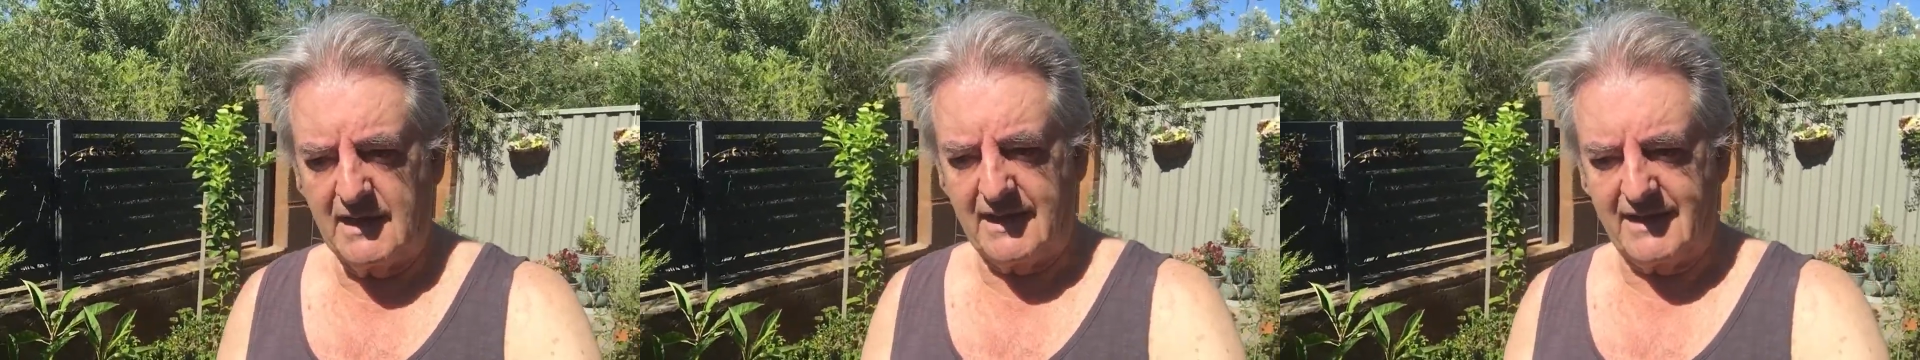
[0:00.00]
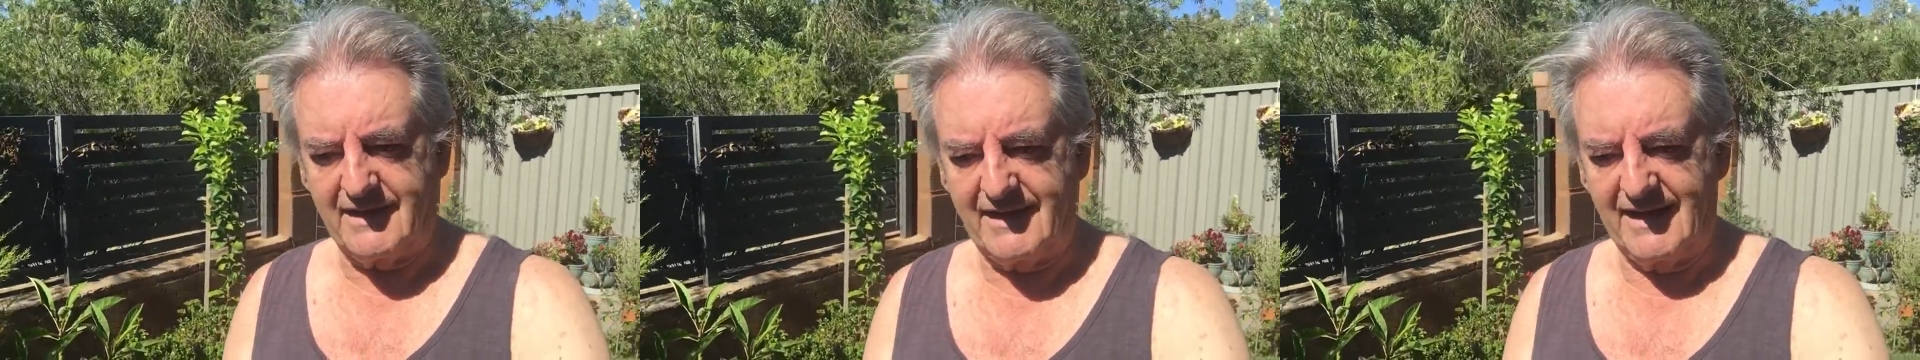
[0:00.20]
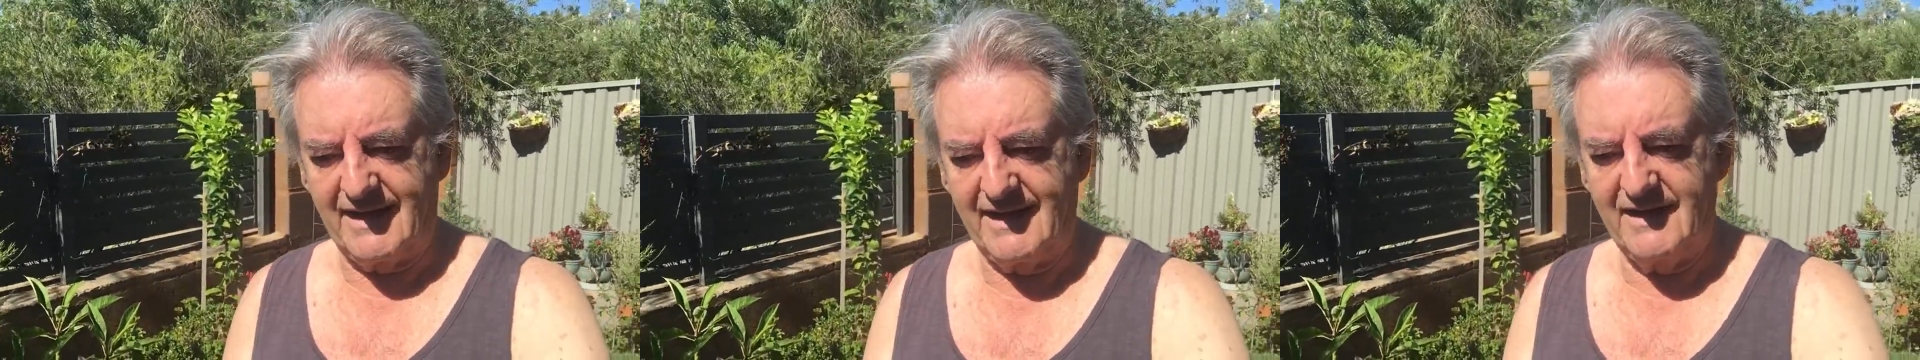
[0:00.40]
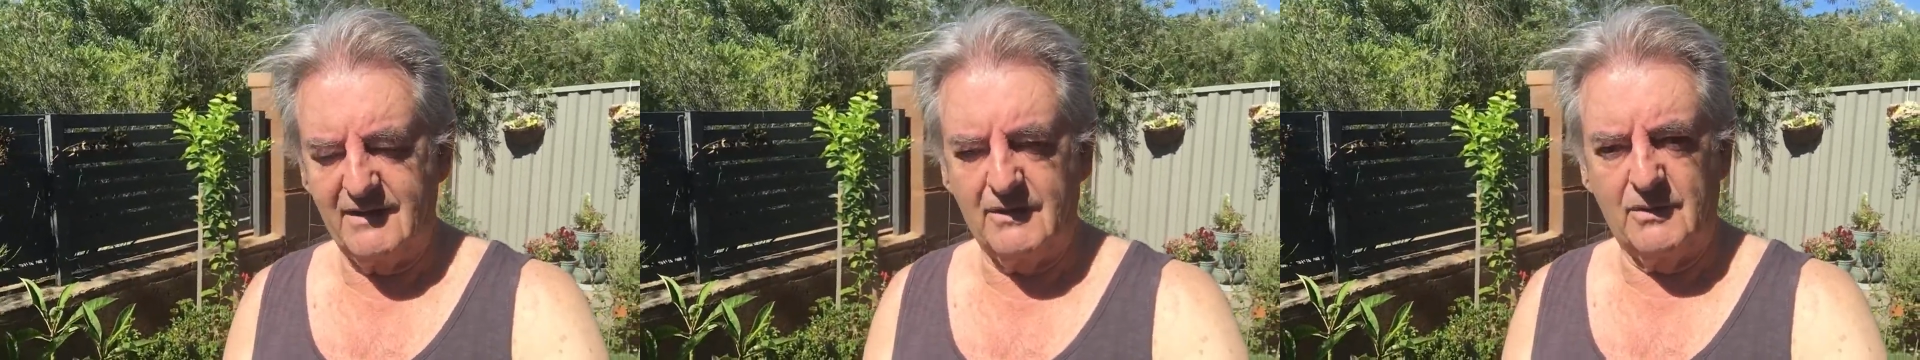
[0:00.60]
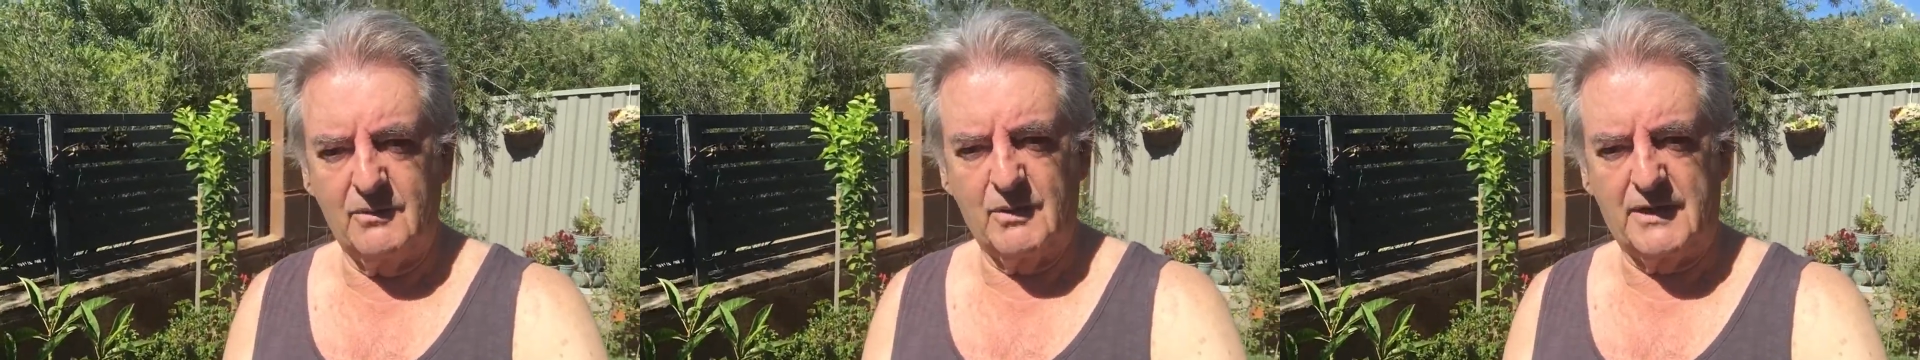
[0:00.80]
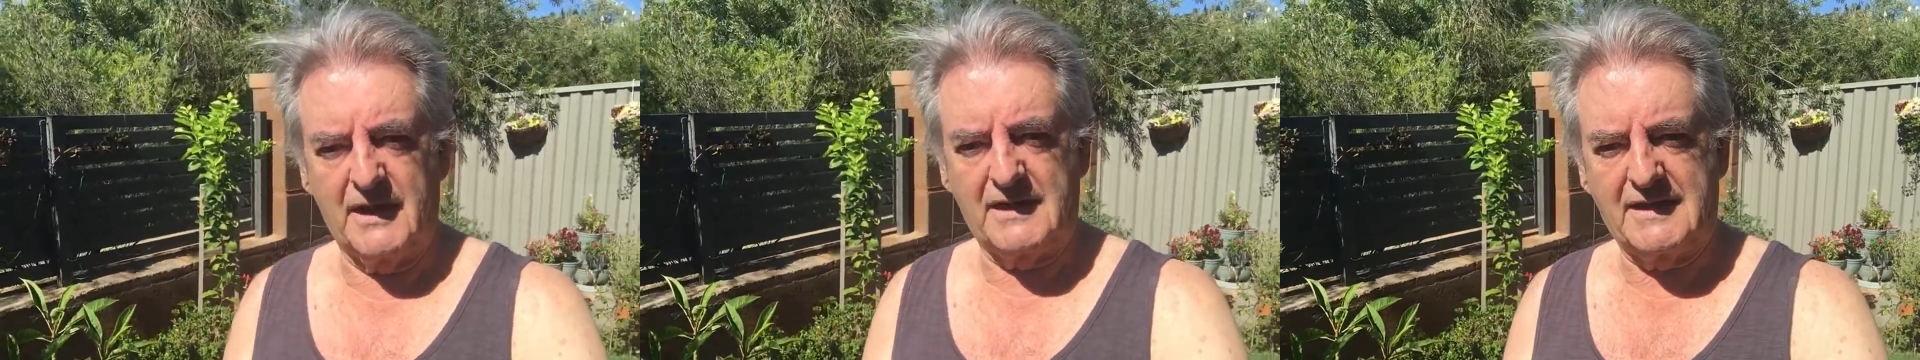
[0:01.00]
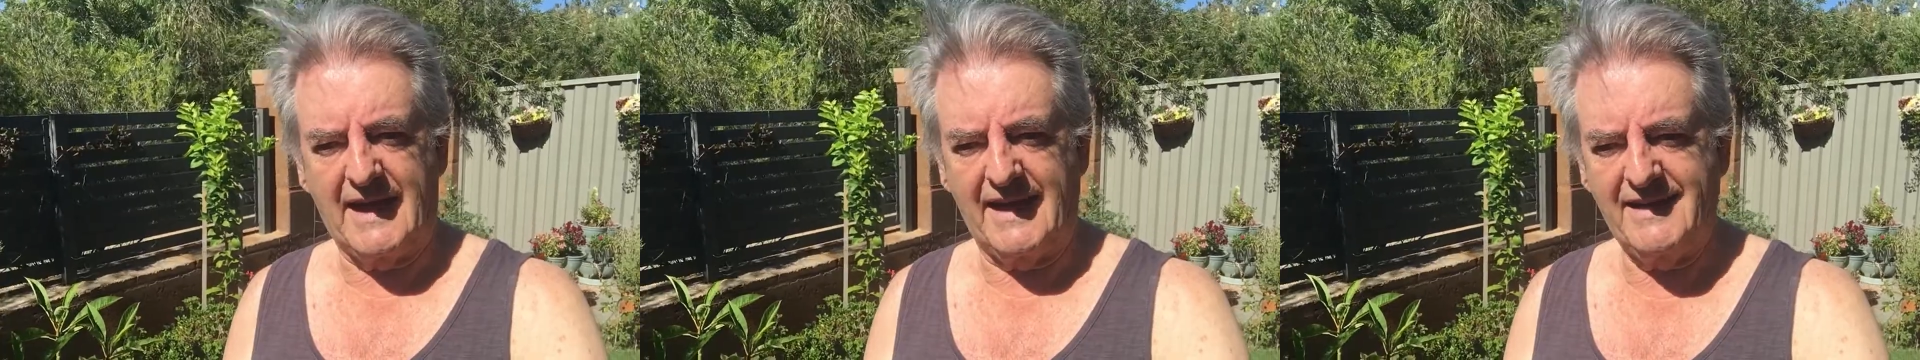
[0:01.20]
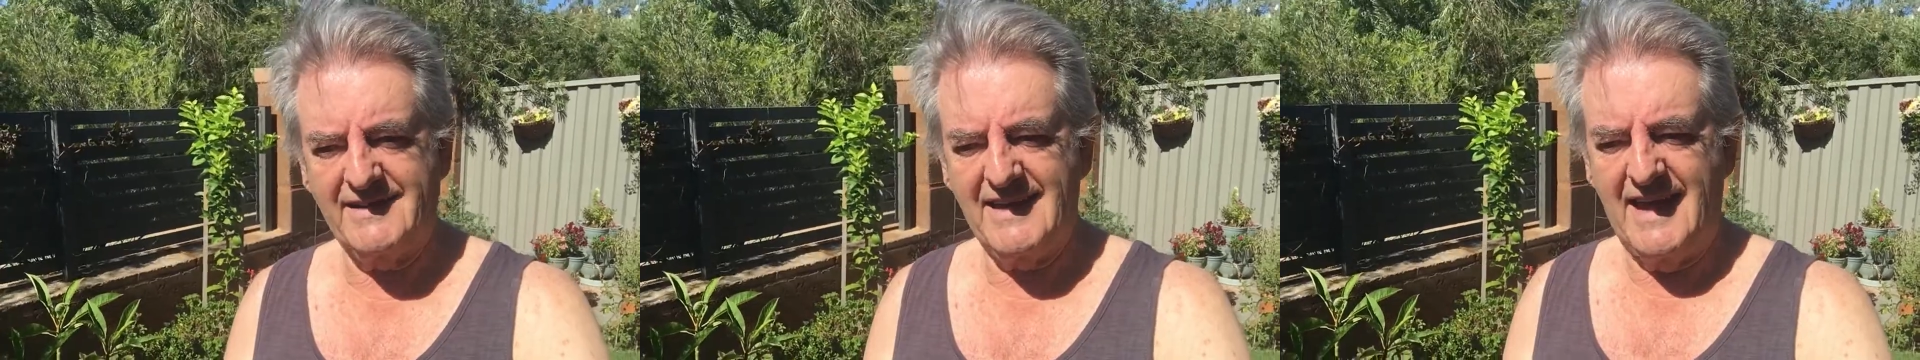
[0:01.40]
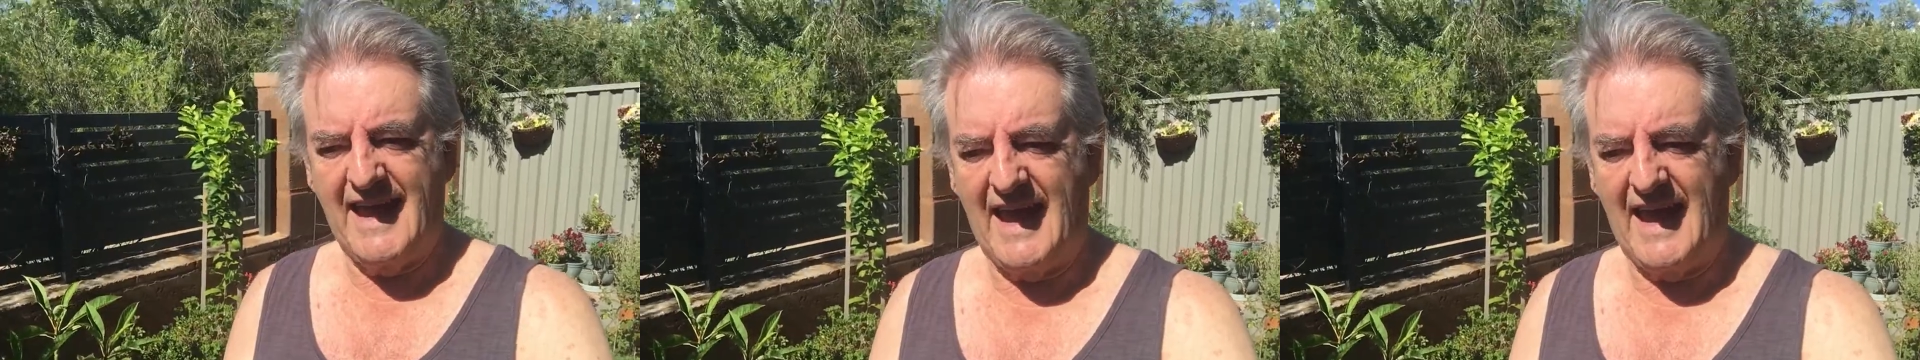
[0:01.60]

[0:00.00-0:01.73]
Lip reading: okay, with a tax,